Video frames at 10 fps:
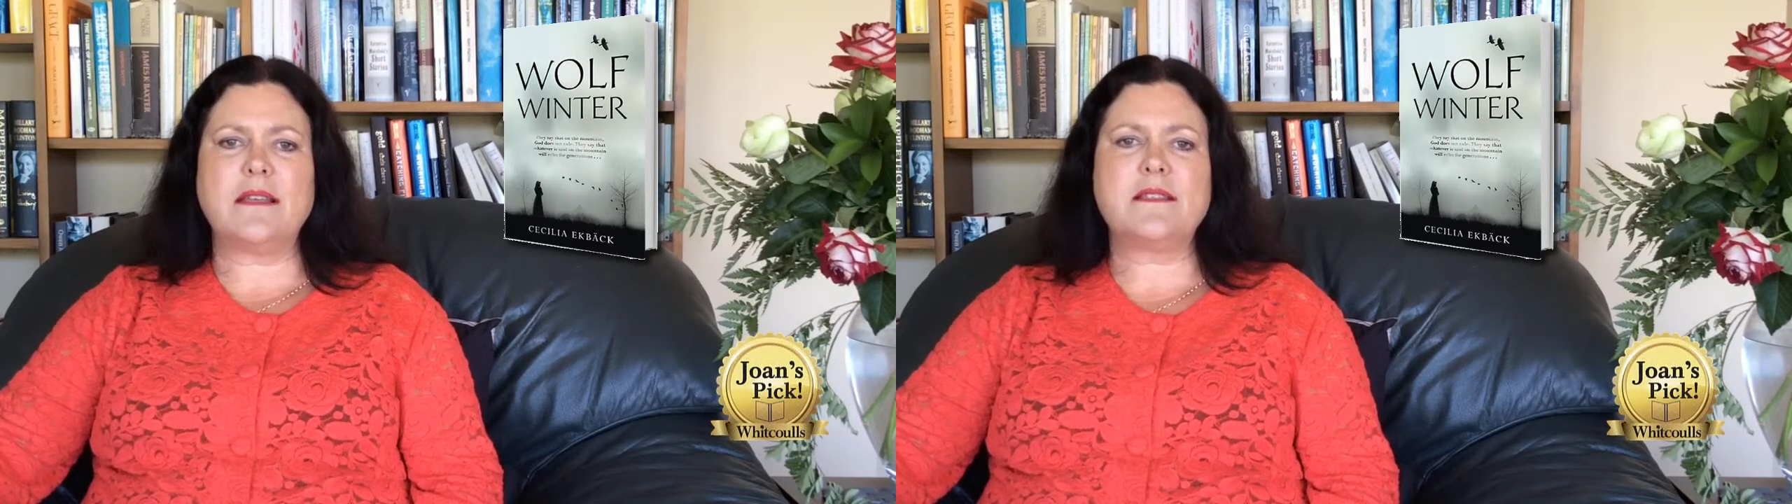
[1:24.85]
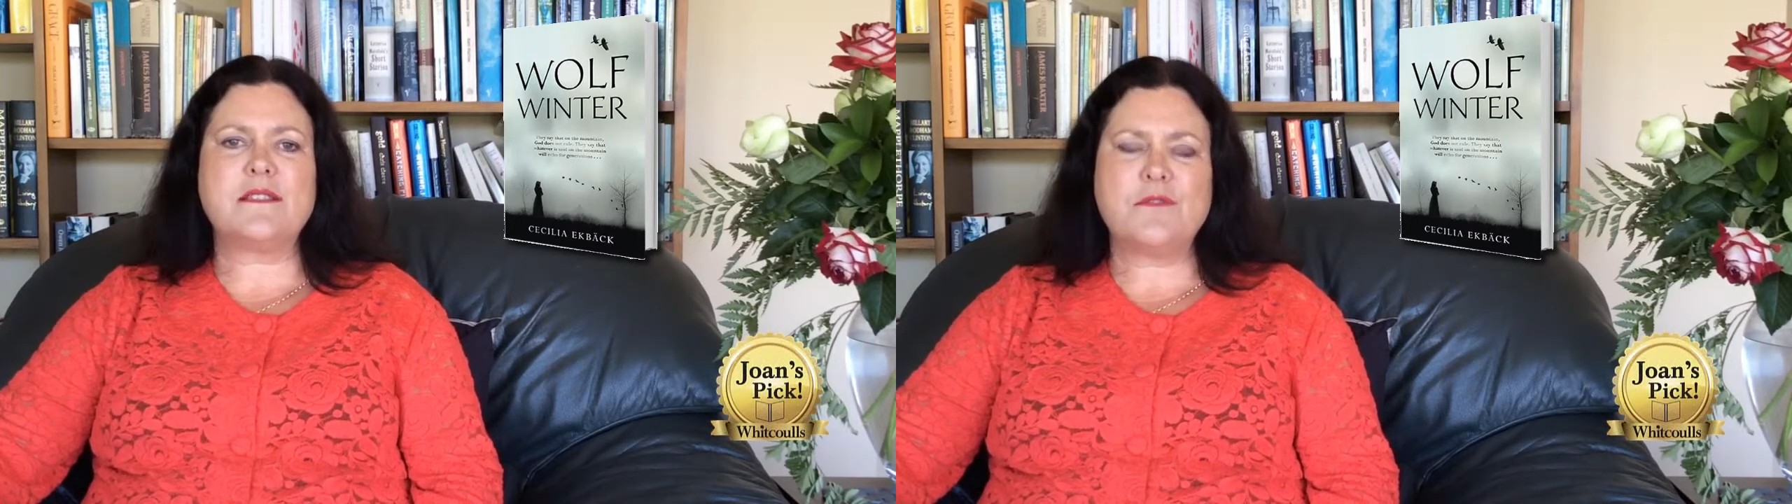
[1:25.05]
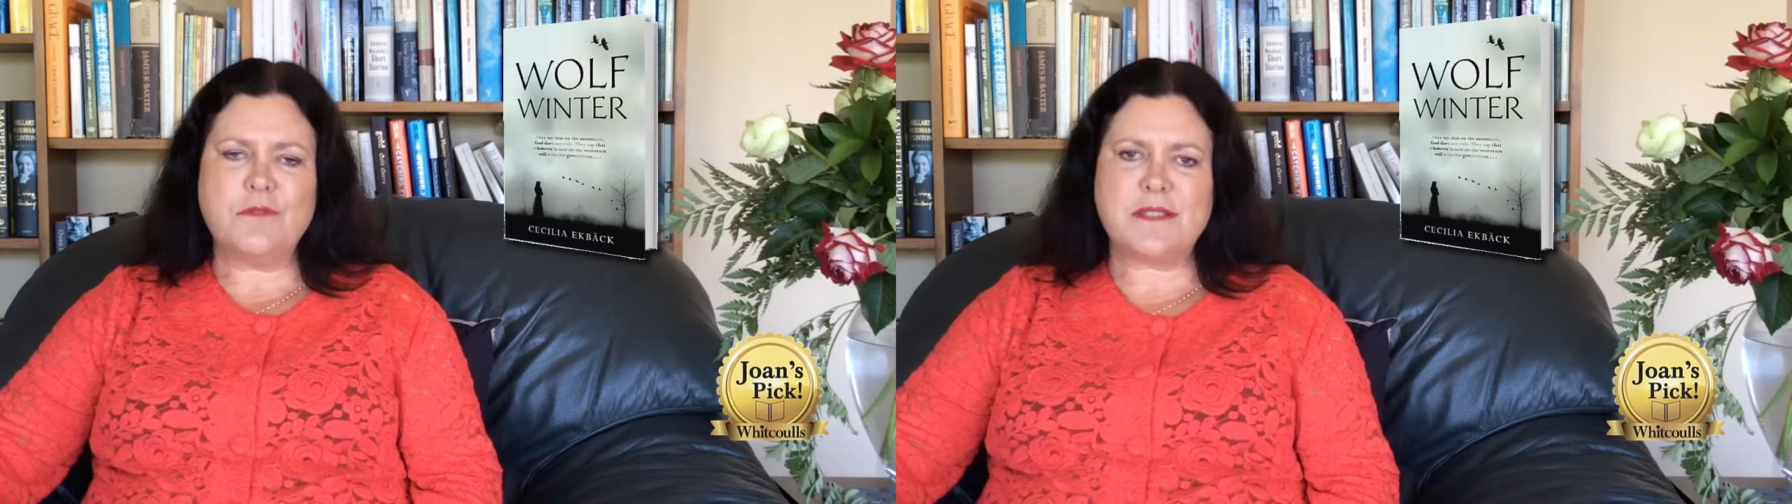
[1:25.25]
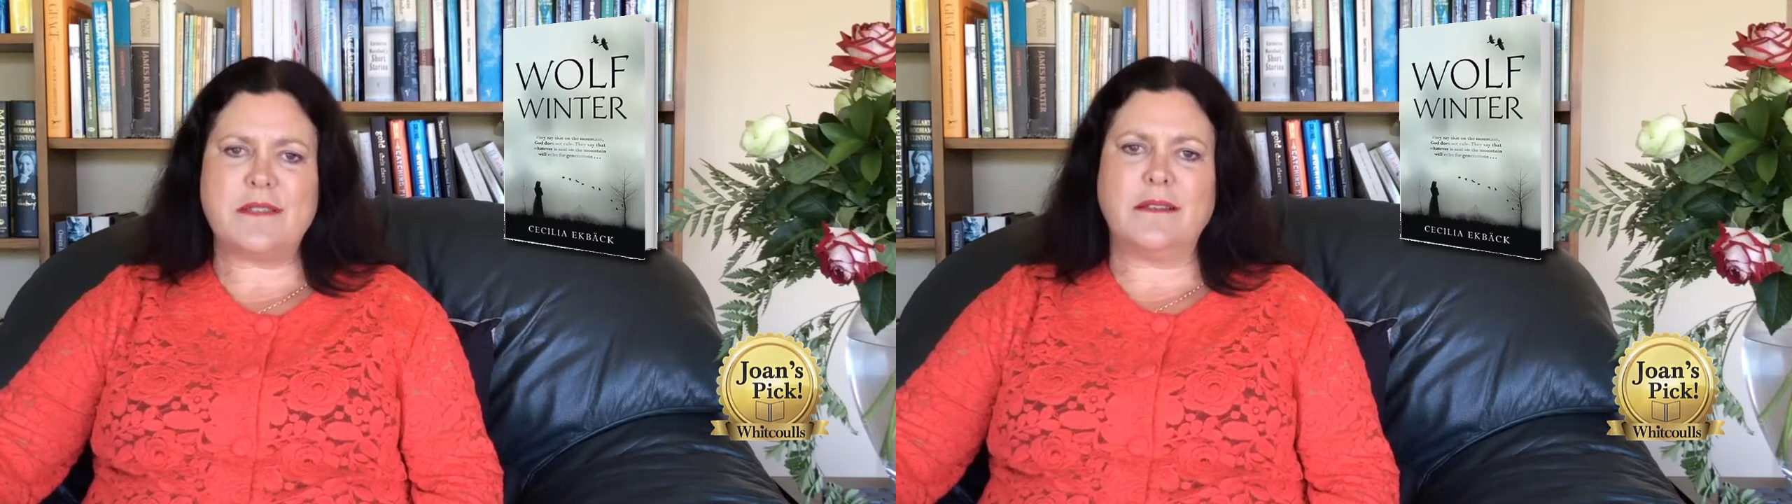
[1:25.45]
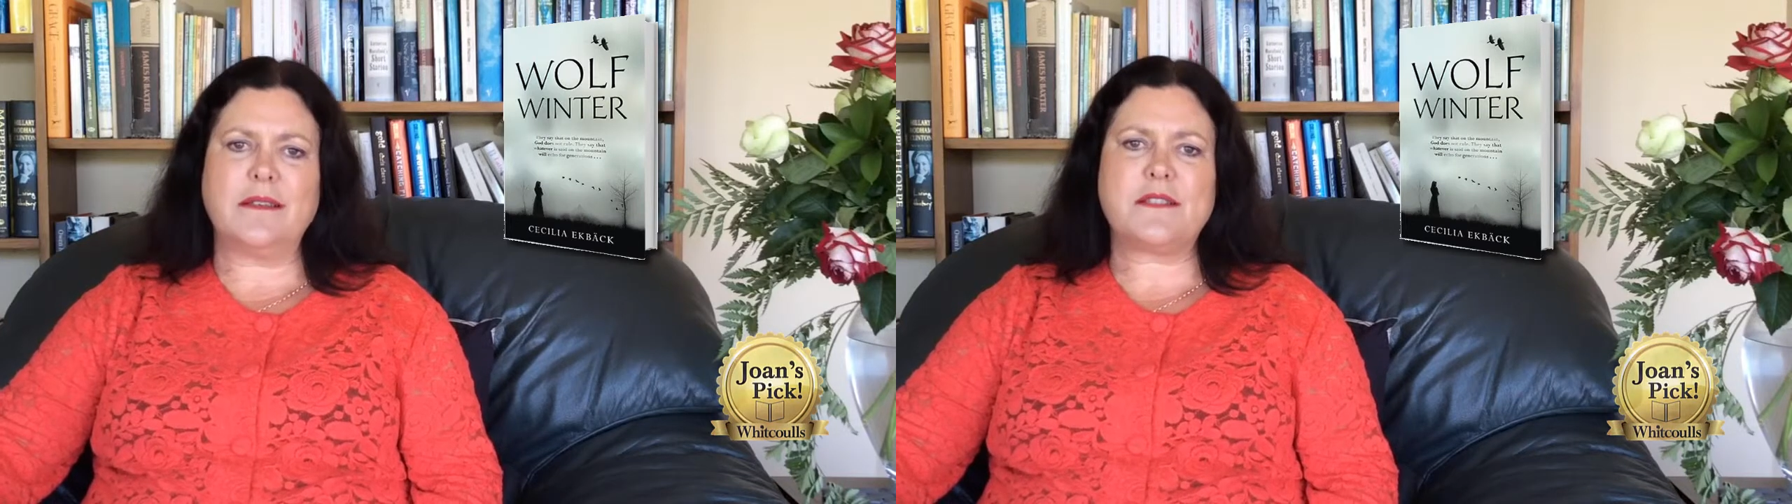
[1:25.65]

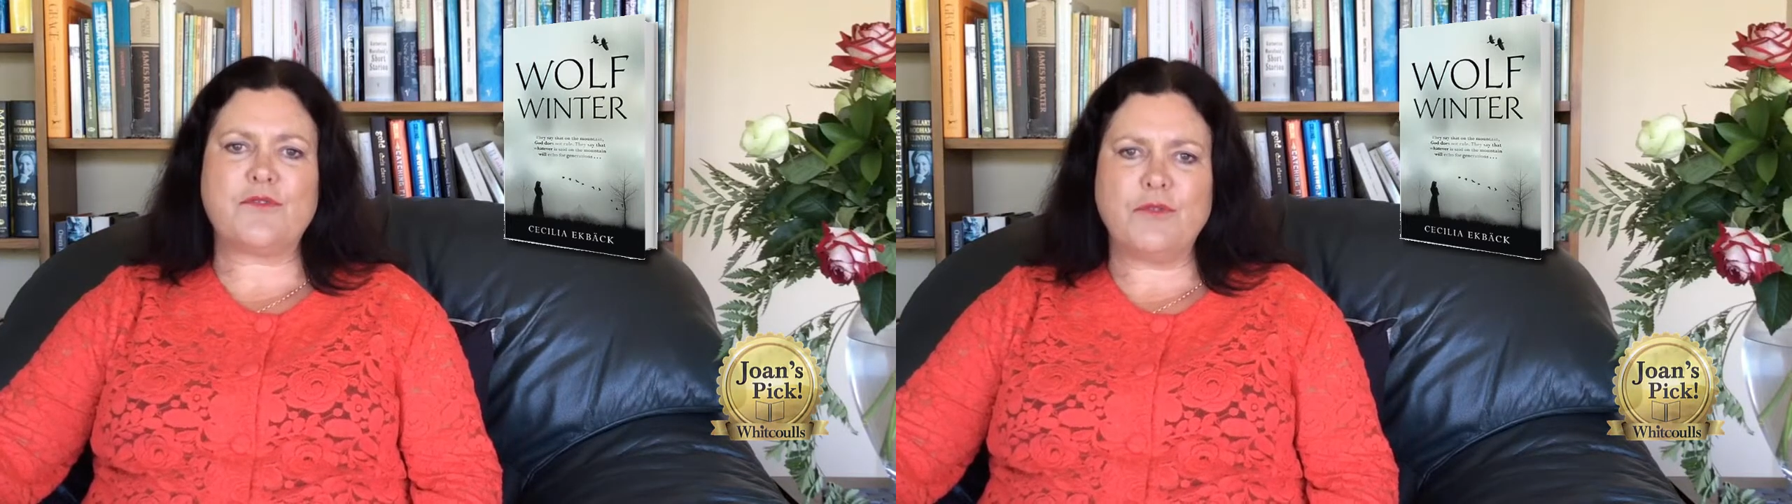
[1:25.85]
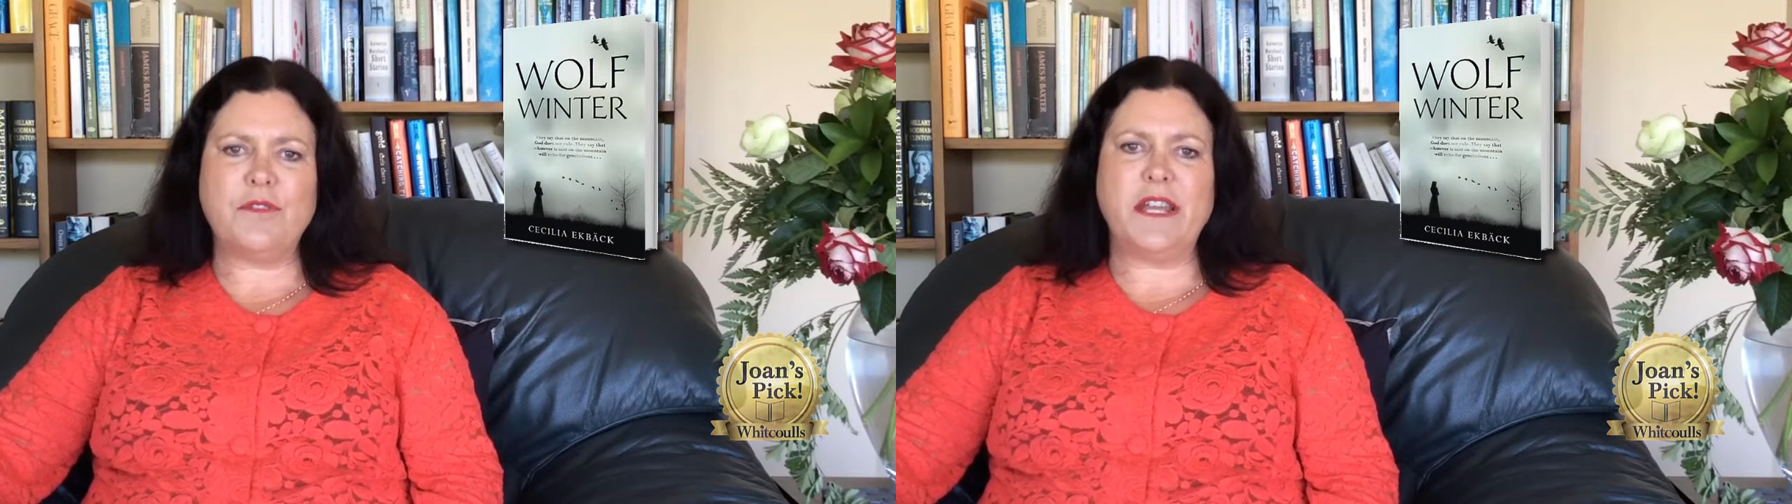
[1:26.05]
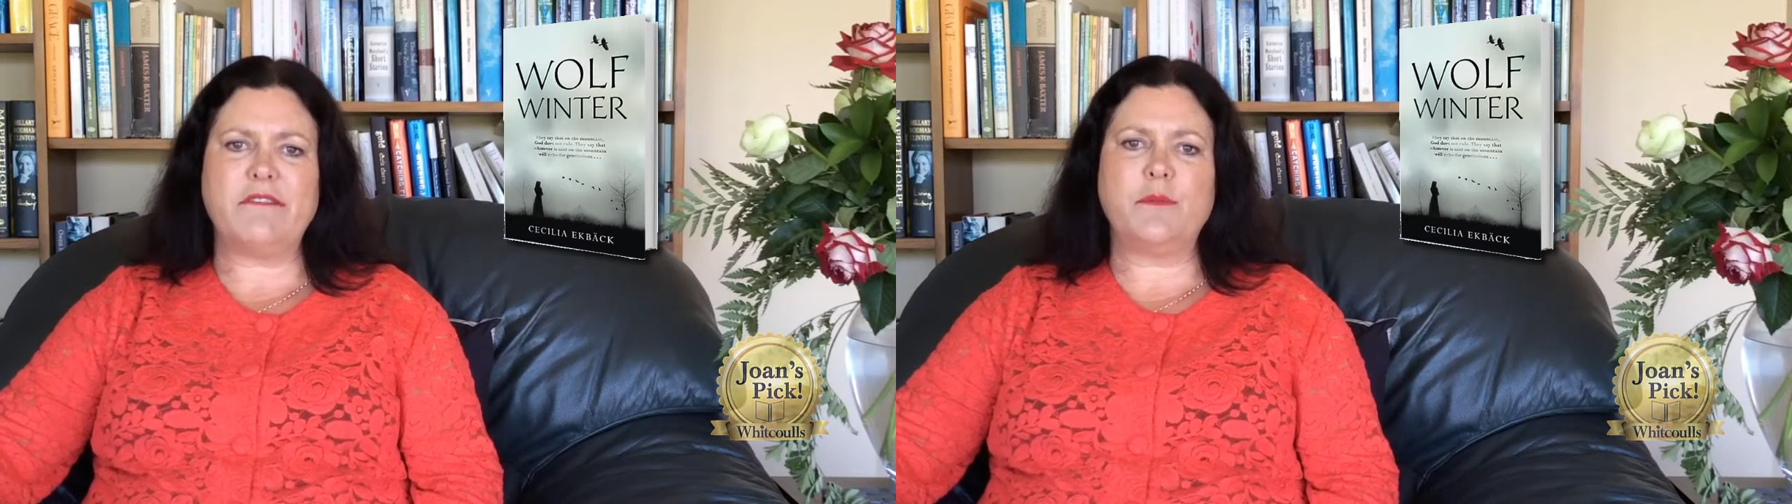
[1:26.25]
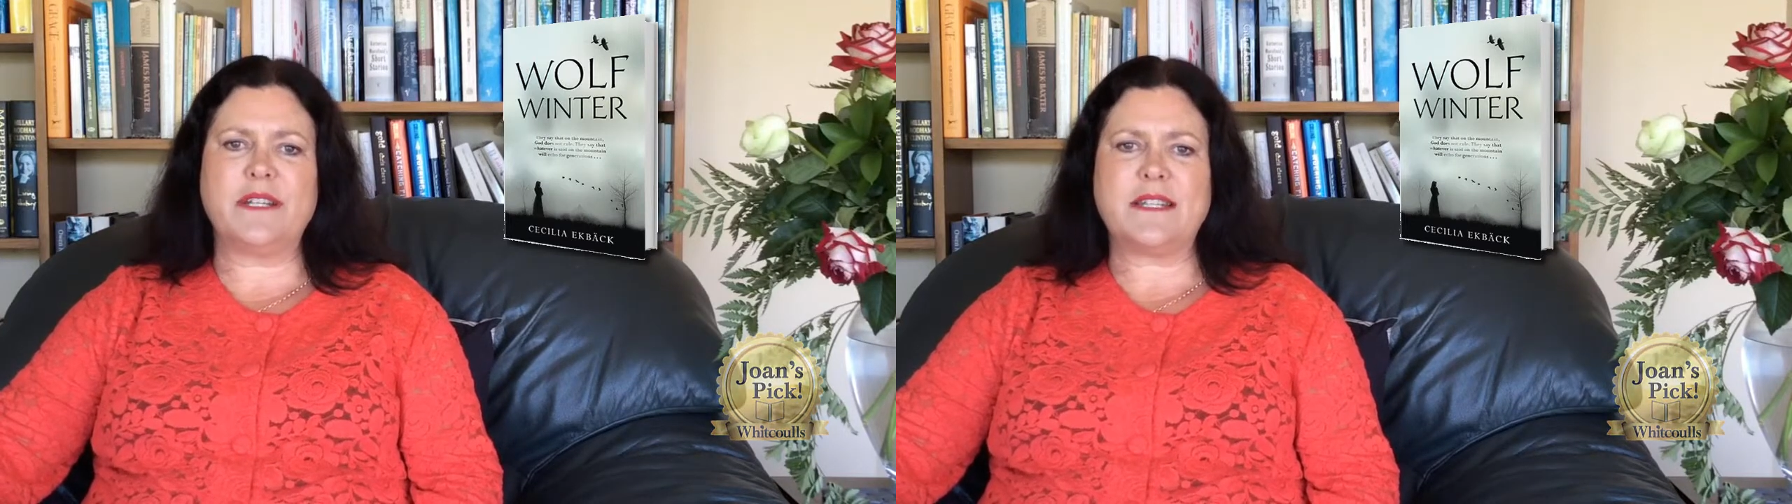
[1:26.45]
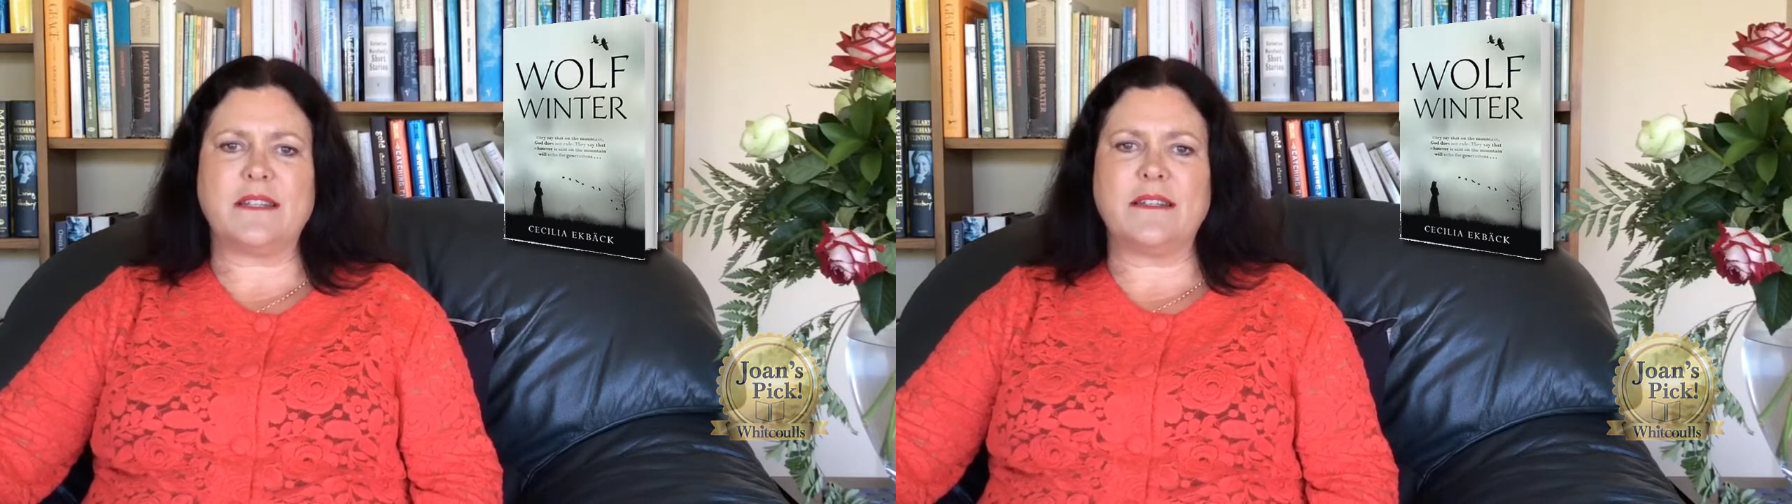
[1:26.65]
exhausting, extraordinary
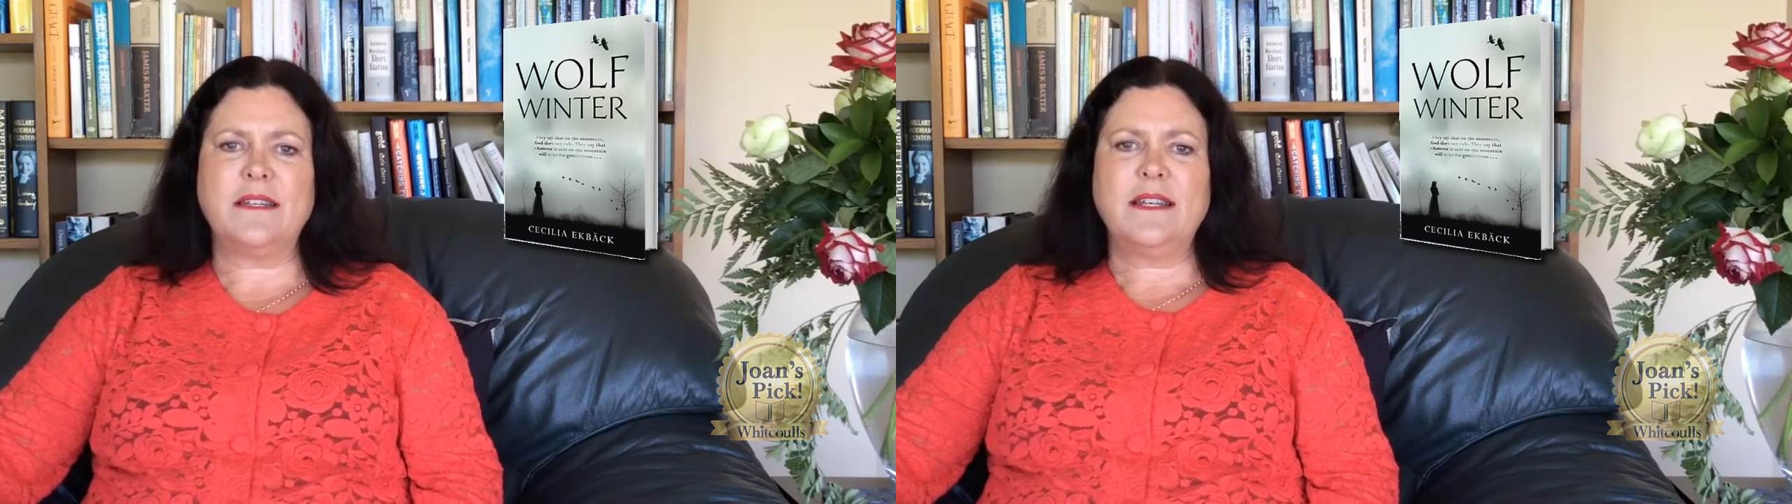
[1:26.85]
winter.